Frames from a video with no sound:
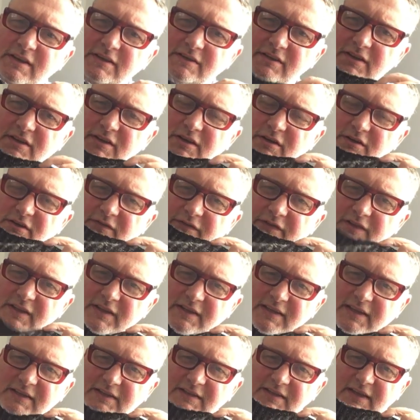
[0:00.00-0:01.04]
as I use for
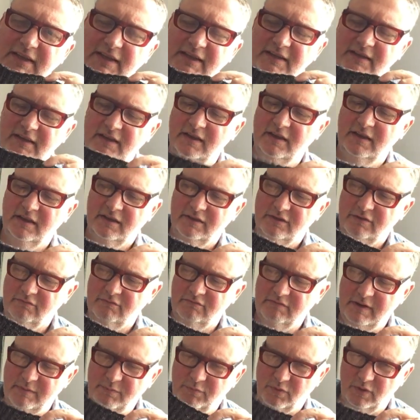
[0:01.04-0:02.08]
the knitting, the
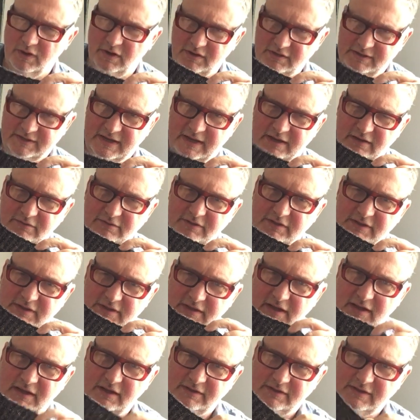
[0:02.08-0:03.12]
rib works out